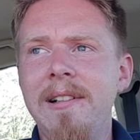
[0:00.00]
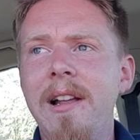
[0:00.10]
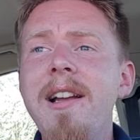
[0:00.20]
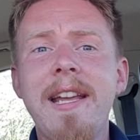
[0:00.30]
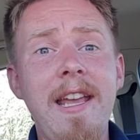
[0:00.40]

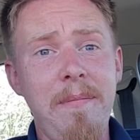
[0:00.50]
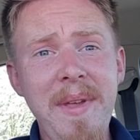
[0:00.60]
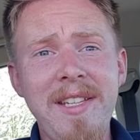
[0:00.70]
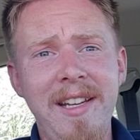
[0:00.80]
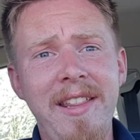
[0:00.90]
Okay,
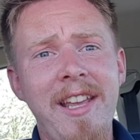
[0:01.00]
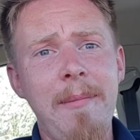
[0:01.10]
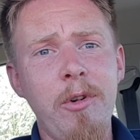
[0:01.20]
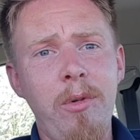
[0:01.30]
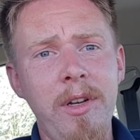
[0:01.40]
admittedly, the
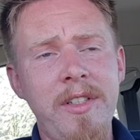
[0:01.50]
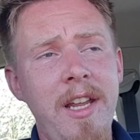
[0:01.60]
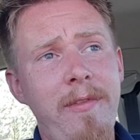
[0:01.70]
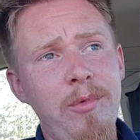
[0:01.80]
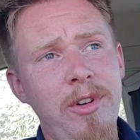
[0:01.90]
camera
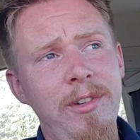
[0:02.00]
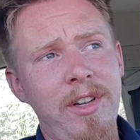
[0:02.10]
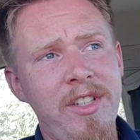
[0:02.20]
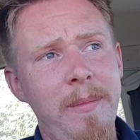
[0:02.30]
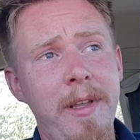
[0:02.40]
quality, if I'm trying to
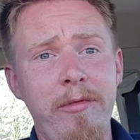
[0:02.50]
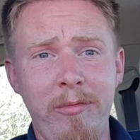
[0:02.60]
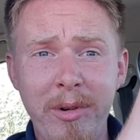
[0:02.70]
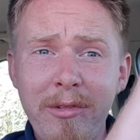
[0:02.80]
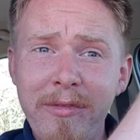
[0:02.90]
look at something
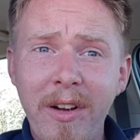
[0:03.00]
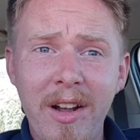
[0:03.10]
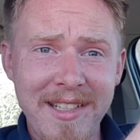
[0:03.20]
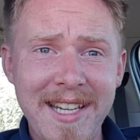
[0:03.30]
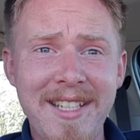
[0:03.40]
from real
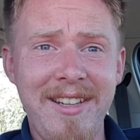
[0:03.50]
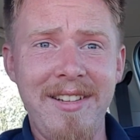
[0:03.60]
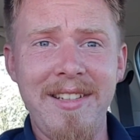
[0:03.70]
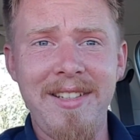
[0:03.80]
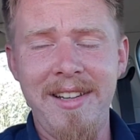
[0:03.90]
far
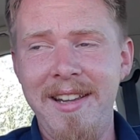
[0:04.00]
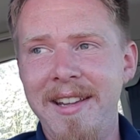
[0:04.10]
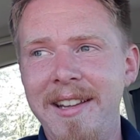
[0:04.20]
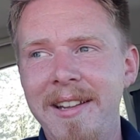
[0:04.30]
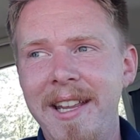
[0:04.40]
distance,
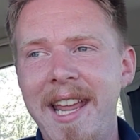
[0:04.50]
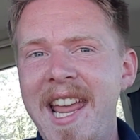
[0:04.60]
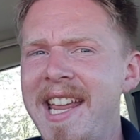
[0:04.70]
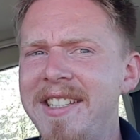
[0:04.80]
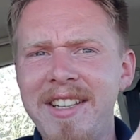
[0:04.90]

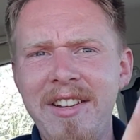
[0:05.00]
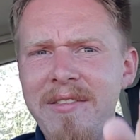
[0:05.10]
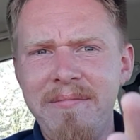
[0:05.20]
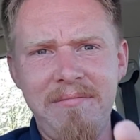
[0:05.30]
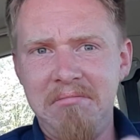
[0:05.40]

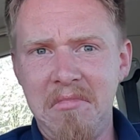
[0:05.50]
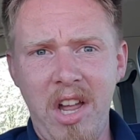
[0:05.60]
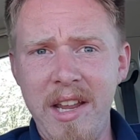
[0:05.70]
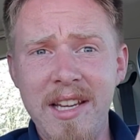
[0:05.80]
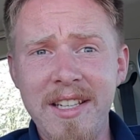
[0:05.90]
isn't
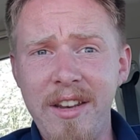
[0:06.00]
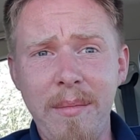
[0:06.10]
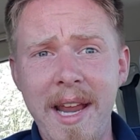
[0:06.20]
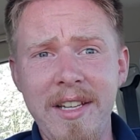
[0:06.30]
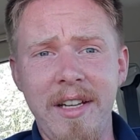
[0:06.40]

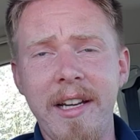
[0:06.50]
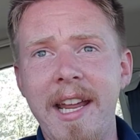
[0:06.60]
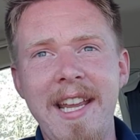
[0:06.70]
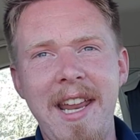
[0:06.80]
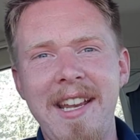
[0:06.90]
amazing.
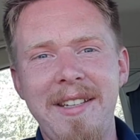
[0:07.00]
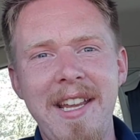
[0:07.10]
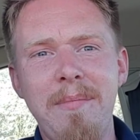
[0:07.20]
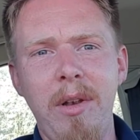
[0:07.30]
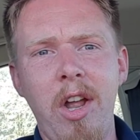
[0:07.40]
Okay,
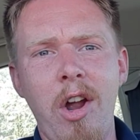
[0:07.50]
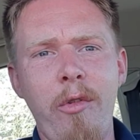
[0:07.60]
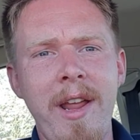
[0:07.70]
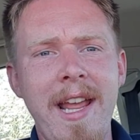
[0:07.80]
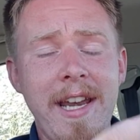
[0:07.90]
it's
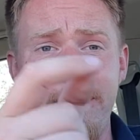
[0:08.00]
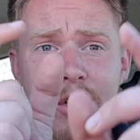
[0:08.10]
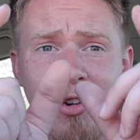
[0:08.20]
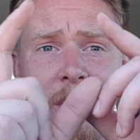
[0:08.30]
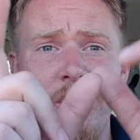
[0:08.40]
blurry, and if
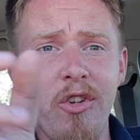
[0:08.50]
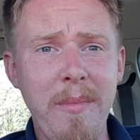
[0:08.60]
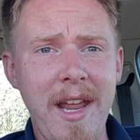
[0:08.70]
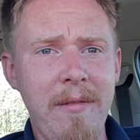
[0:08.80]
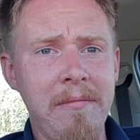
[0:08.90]
I try and
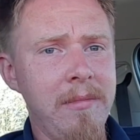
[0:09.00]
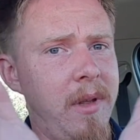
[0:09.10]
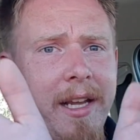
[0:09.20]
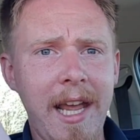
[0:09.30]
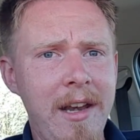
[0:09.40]
zoom in,
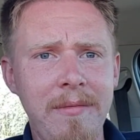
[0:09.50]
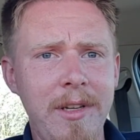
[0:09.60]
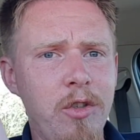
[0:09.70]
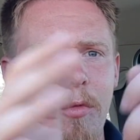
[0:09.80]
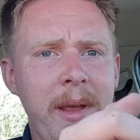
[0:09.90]
again,
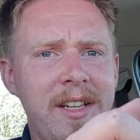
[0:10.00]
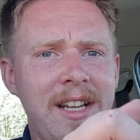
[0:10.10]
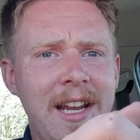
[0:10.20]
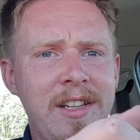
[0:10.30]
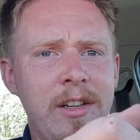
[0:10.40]
it's all
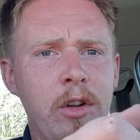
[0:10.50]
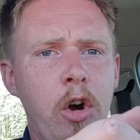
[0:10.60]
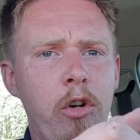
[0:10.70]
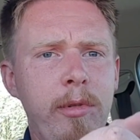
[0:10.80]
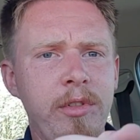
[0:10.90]
pixelated and
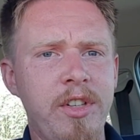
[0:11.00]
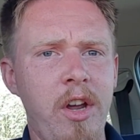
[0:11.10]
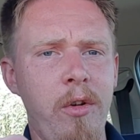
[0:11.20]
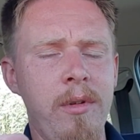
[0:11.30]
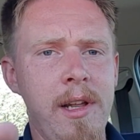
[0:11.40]
horrible,
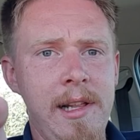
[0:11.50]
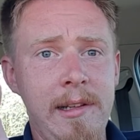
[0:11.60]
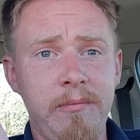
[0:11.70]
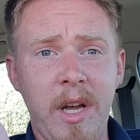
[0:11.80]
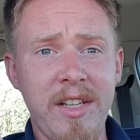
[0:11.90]
so
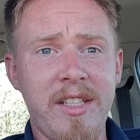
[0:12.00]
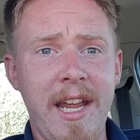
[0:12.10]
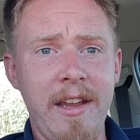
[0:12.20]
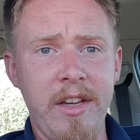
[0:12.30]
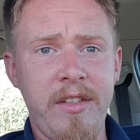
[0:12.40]
I
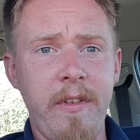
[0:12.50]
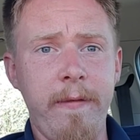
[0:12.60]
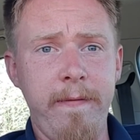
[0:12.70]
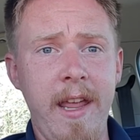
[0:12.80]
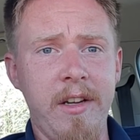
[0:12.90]
stay at
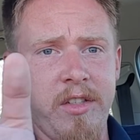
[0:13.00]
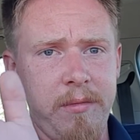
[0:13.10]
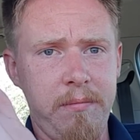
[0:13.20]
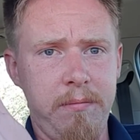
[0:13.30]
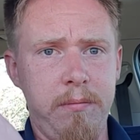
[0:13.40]
a
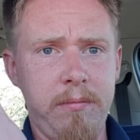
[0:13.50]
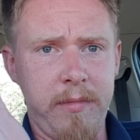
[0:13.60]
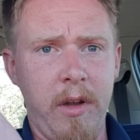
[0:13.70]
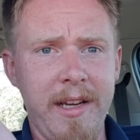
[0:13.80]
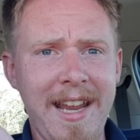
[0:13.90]
fixed,
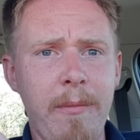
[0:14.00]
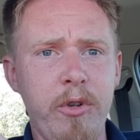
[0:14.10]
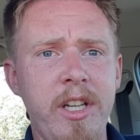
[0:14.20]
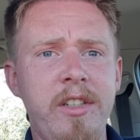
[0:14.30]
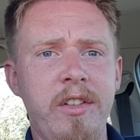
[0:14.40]
like,
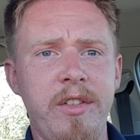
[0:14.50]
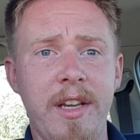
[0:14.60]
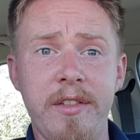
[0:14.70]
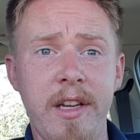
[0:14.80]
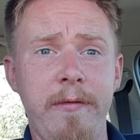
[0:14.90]
camera distance,
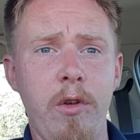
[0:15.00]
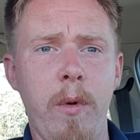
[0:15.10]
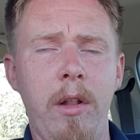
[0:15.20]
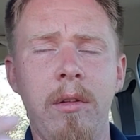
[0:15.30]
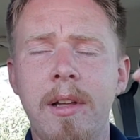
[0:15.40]
as if you
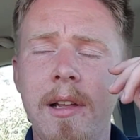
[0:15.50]
will.